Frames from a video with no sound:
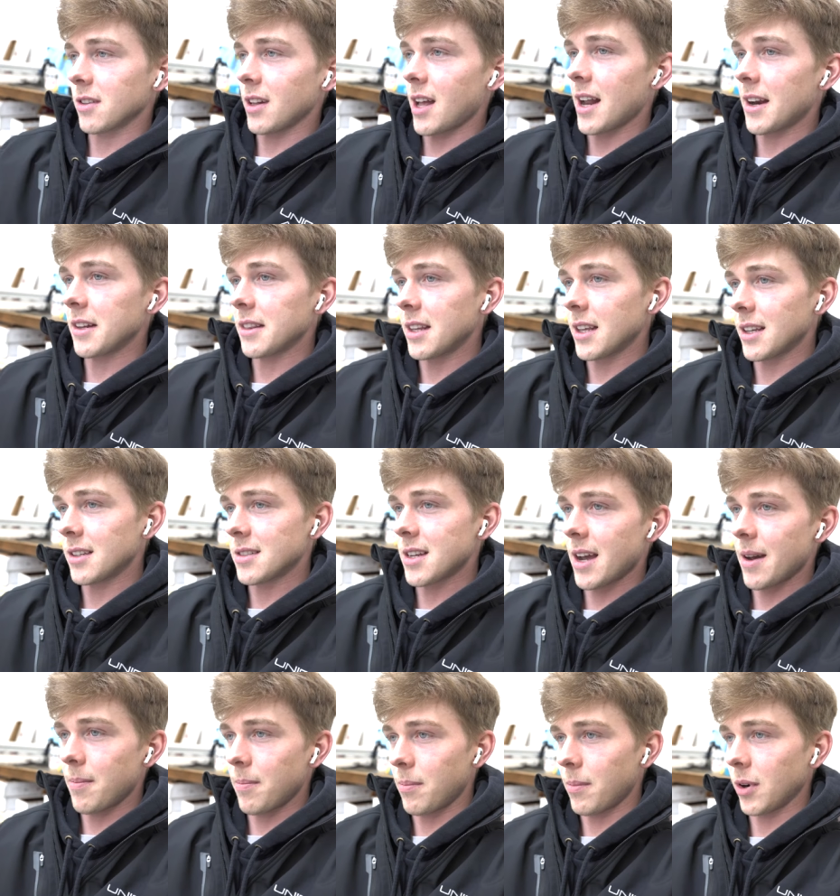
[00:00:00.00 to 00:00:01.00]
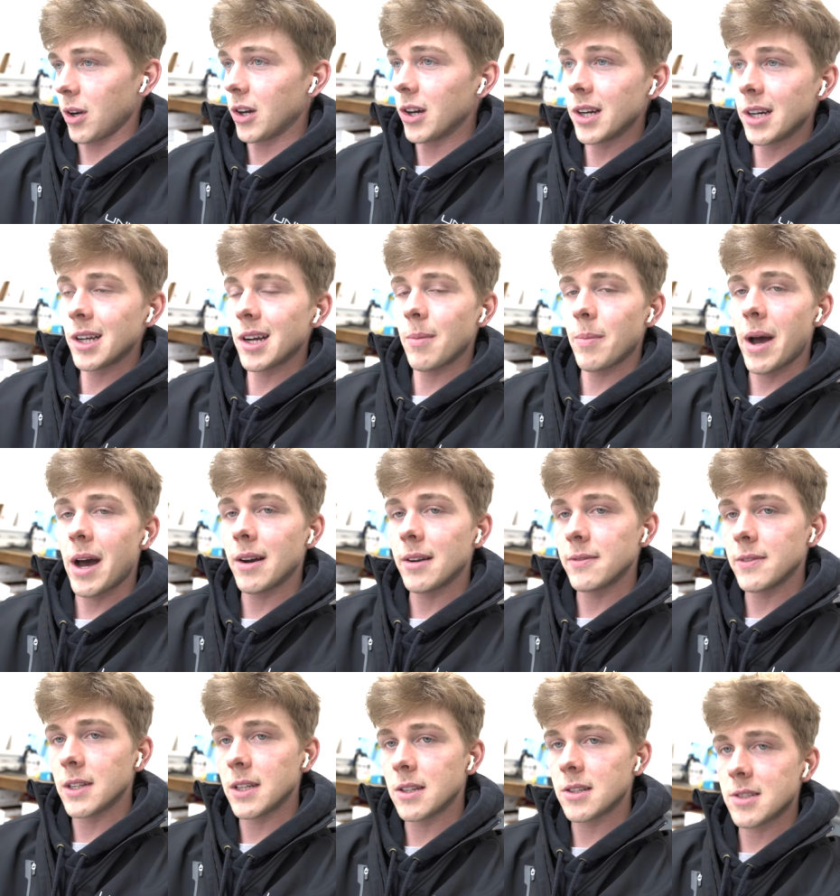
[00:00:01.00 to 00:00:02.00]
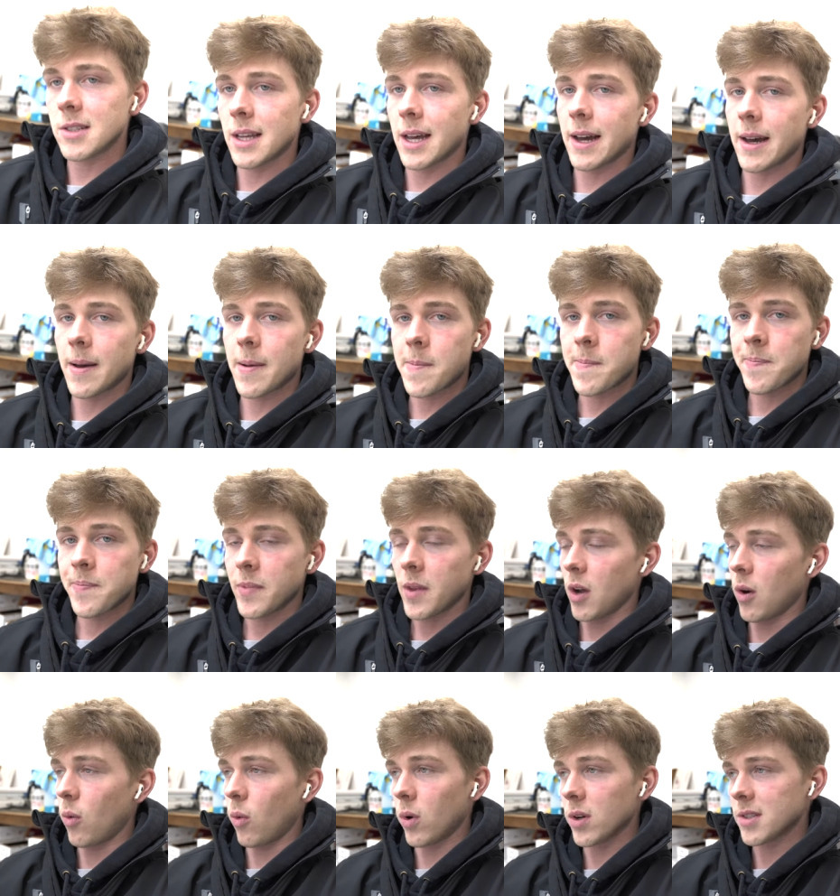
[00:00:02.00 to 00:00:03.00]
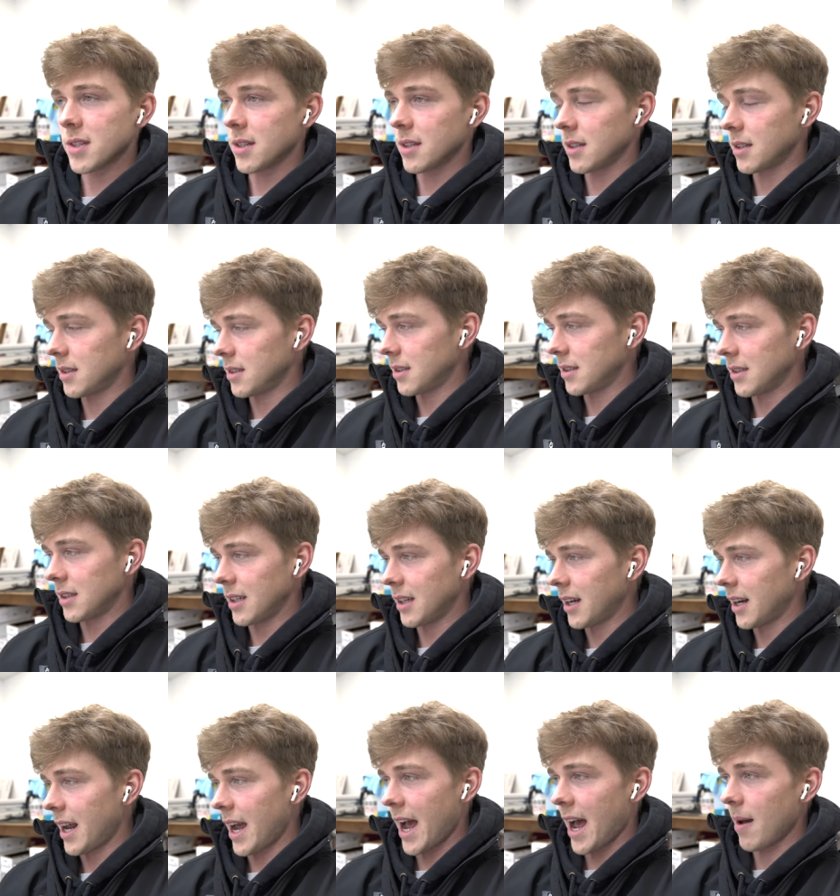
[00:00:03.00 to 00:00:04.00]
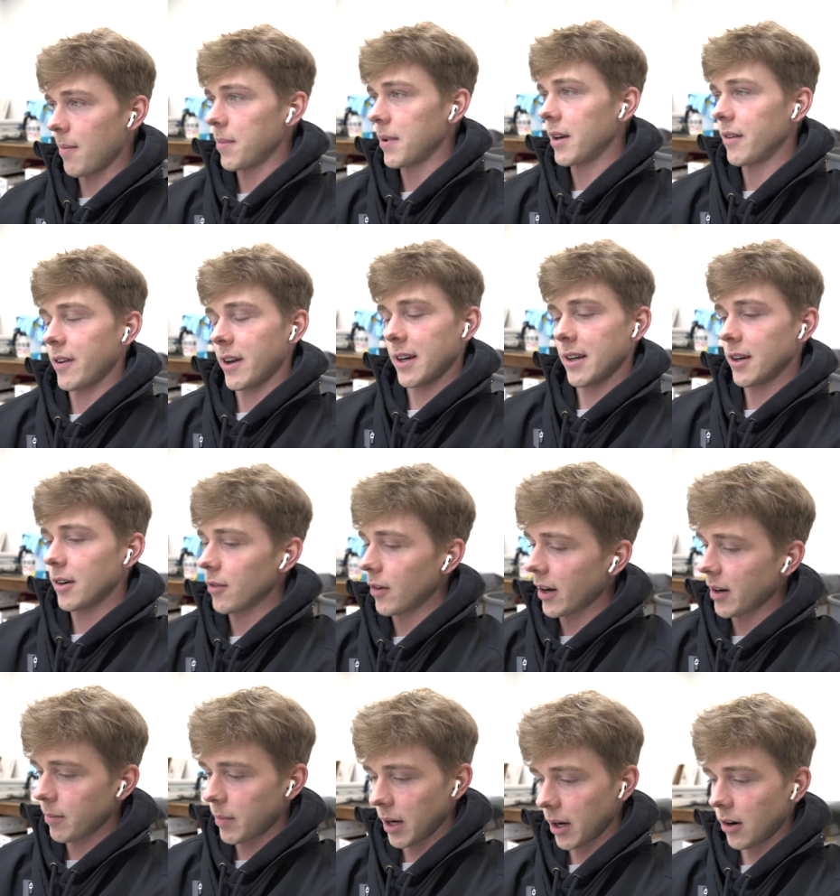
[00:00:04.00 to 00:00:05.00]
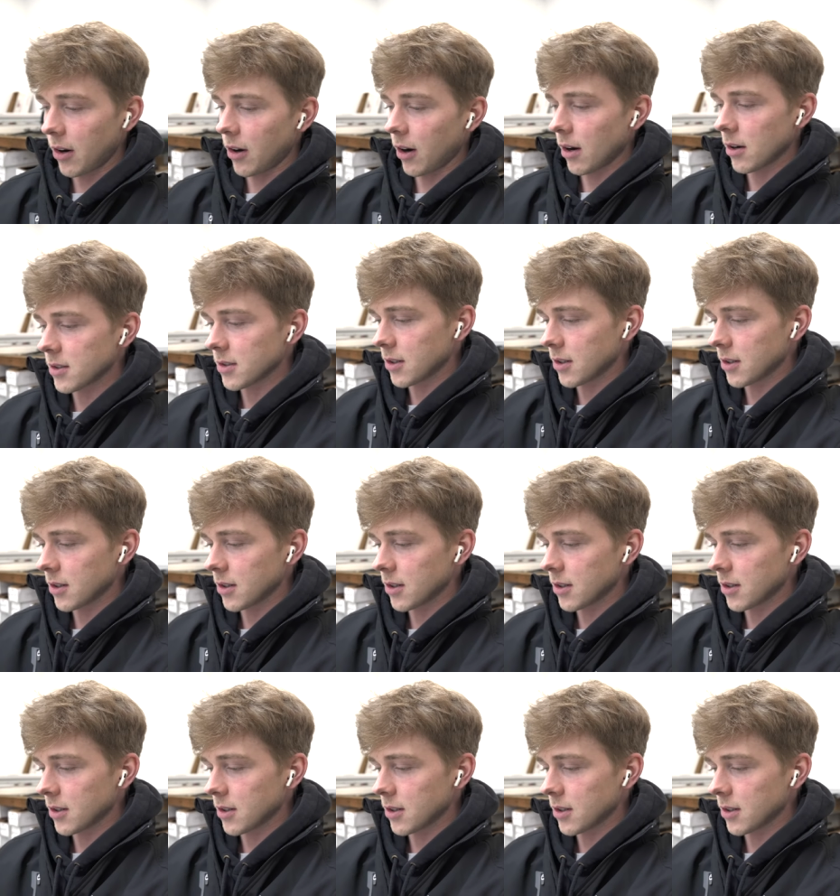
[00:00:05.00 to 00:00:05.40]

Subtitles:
a lot of things that could come out of this that wasn't gonna happen if I didn't wreck my car.